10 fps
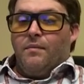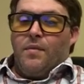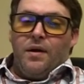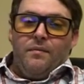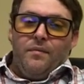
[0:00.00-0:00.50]

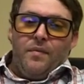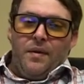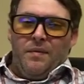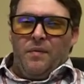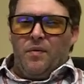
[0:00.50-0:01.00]
But,
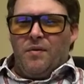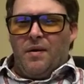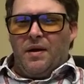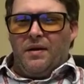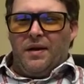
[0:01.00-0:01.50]
I mean, what am
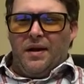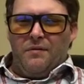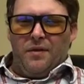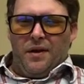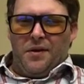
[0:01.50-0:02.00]
I going to get
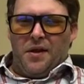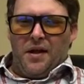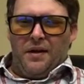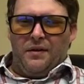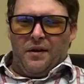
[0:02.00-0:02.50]
really
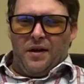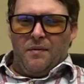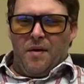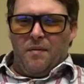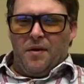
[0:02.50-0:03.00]
excited talking
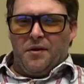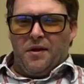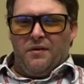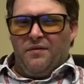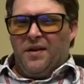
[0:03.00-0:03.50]
about
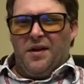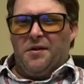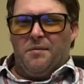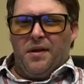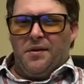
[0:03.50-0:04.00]
myself? It
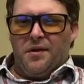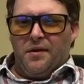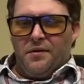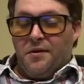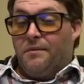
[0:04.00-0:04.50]
doesn't make
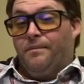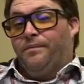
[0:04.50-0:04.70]
sense.